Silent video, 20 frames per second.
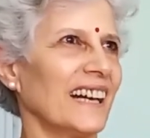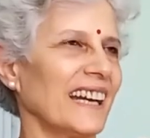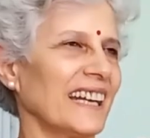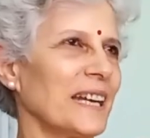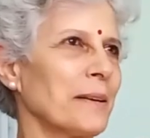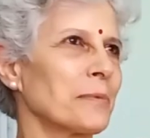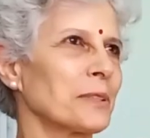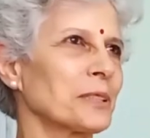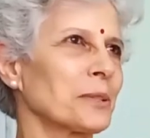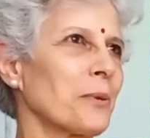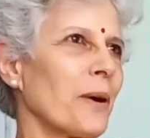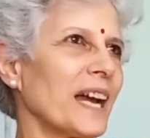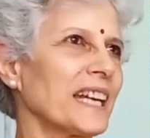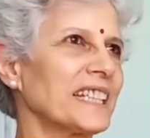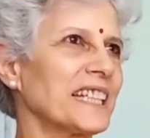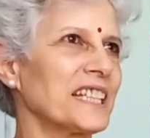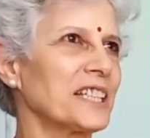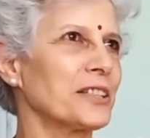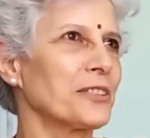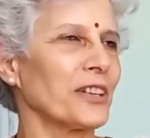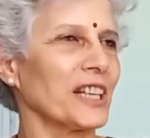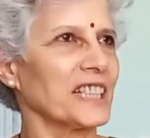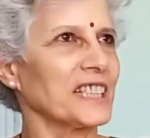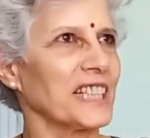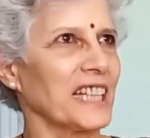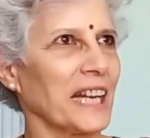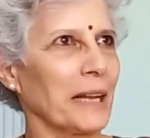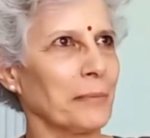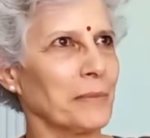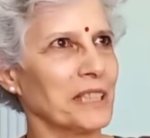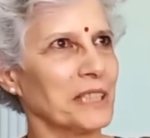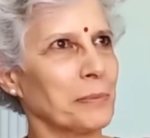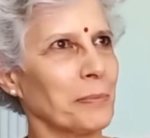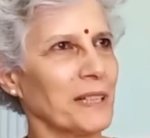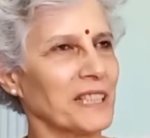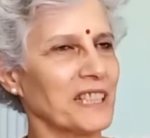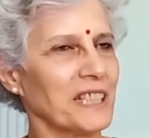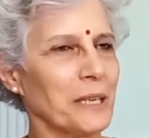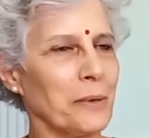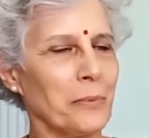It was quite interesting. I mean,
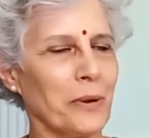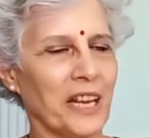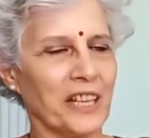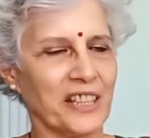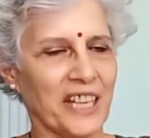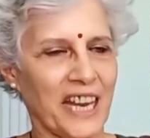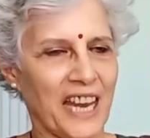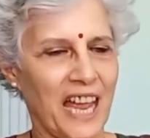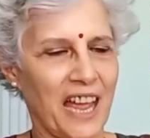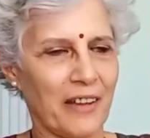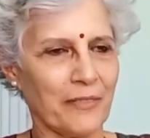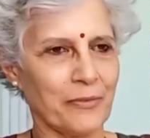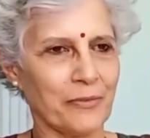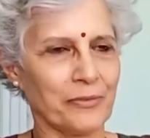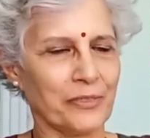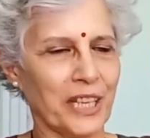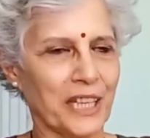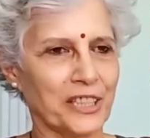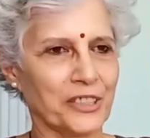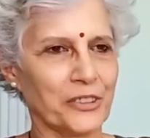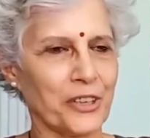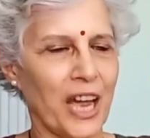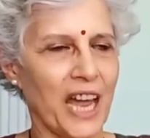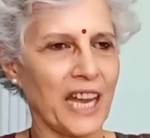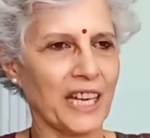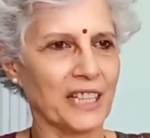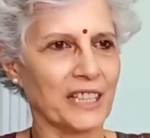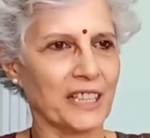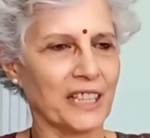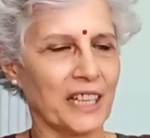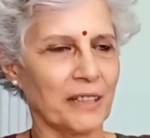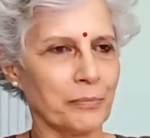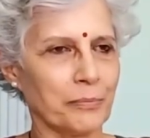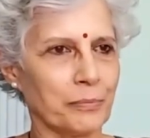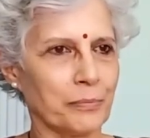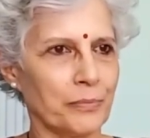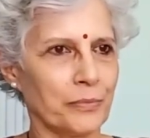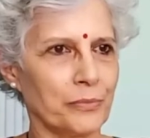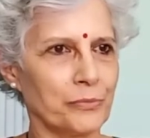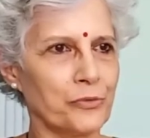especially where they try and
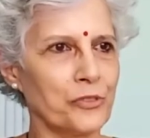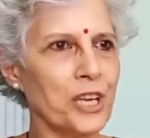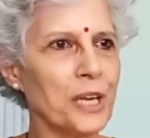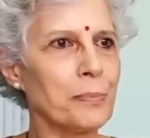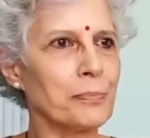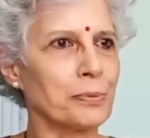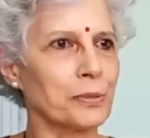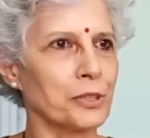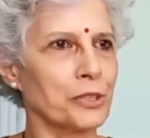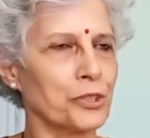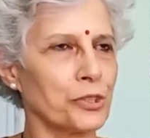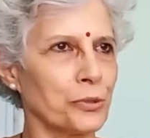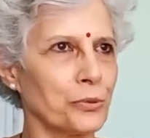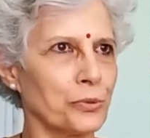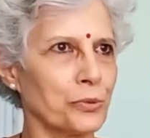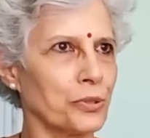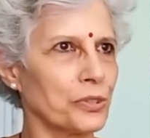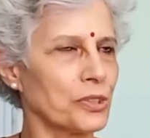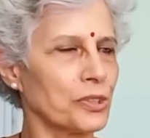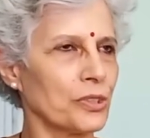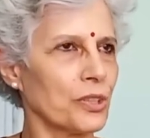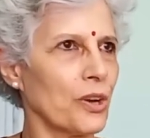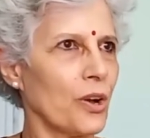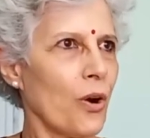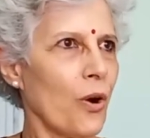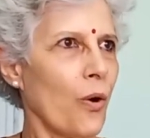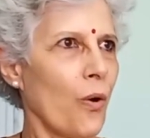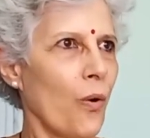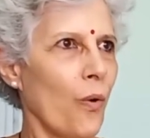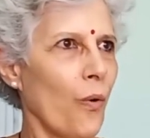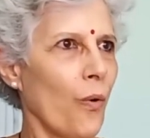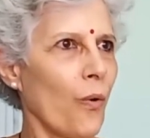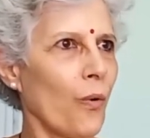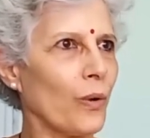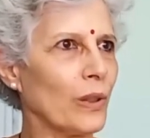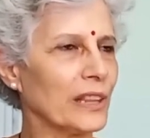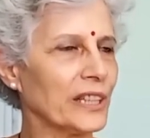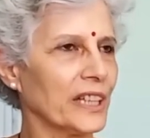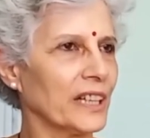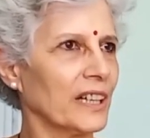reproduce
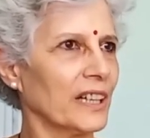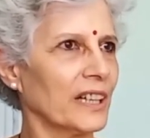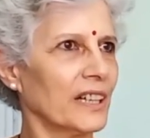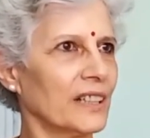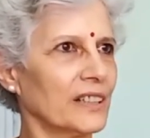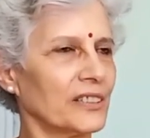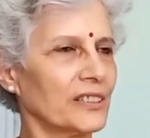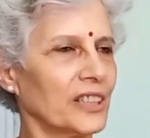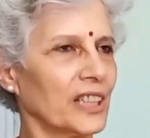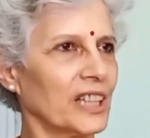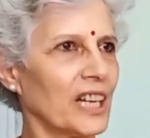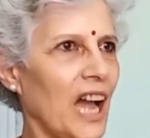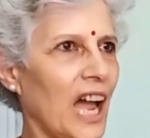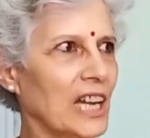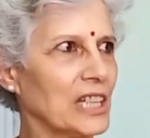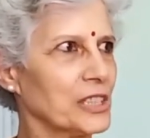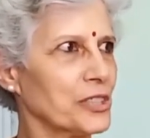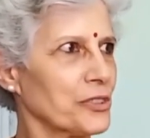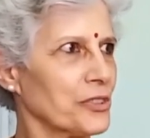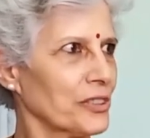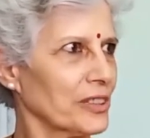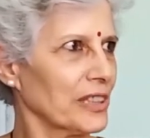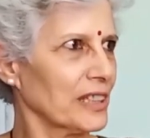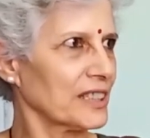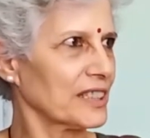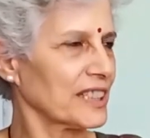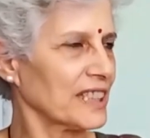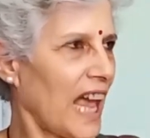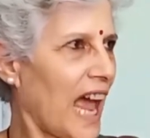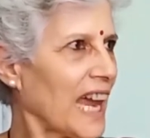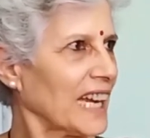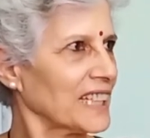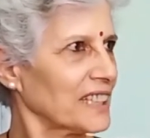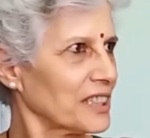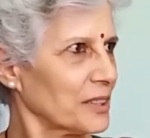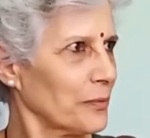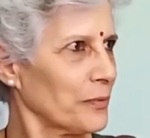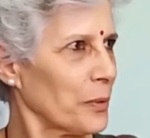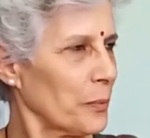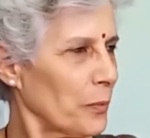all the cultural
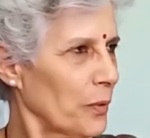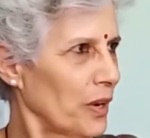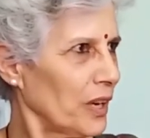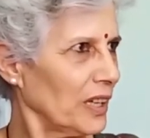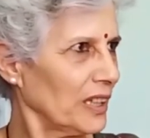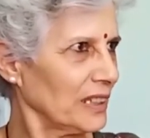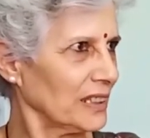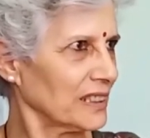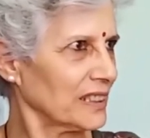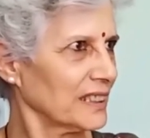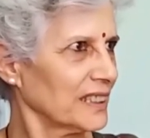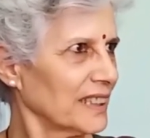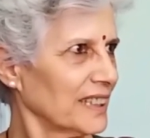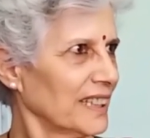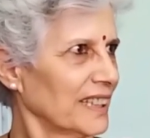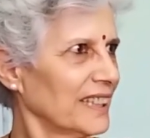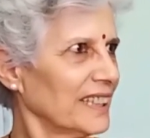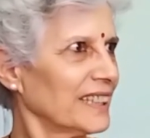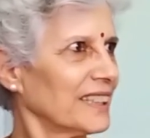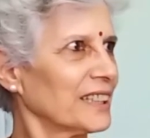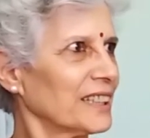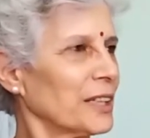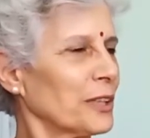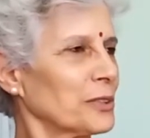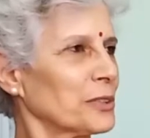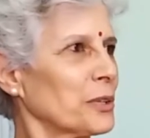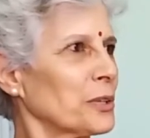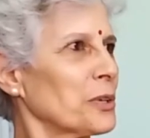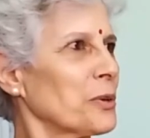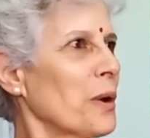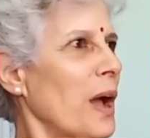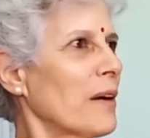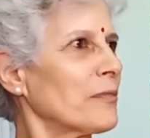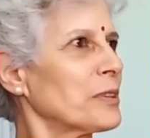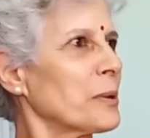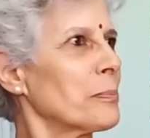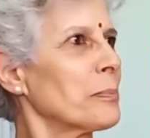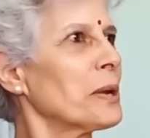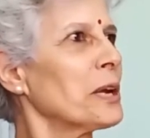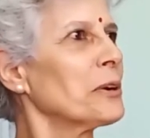sites of the world. You know, so you have
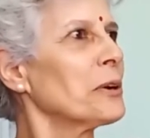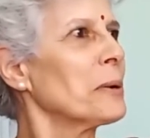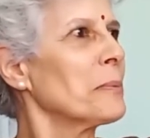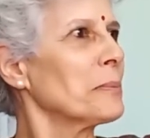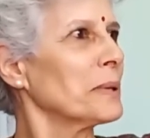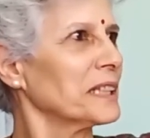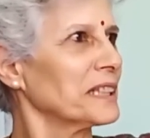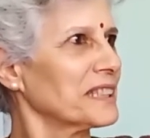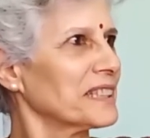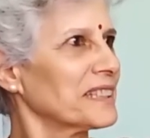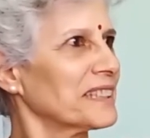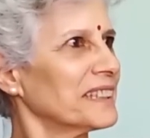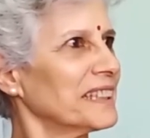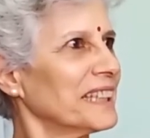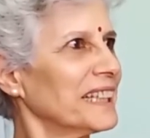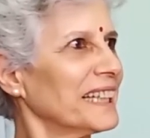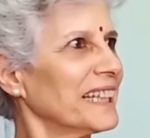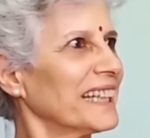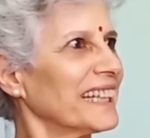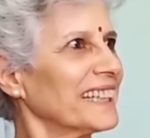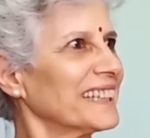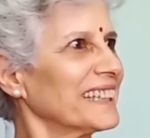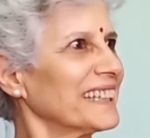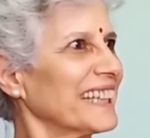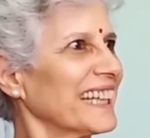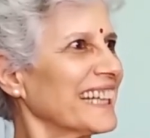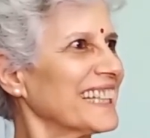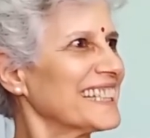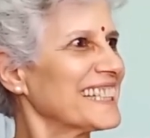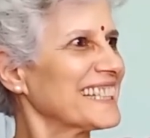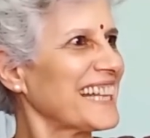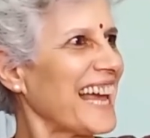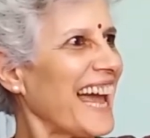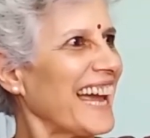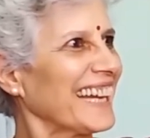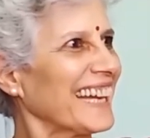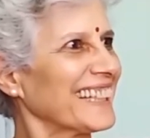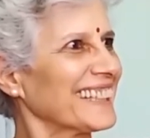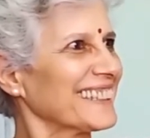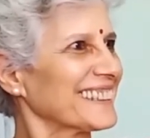the pyramids
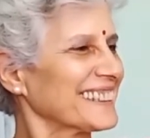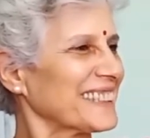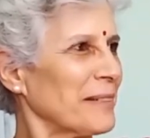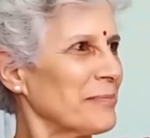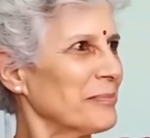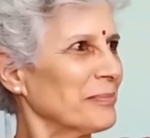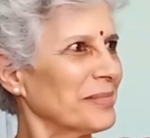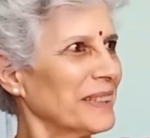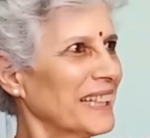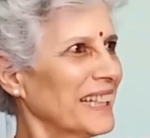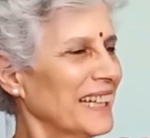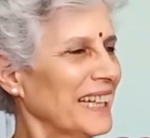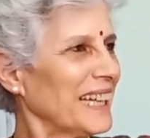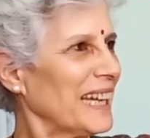inside some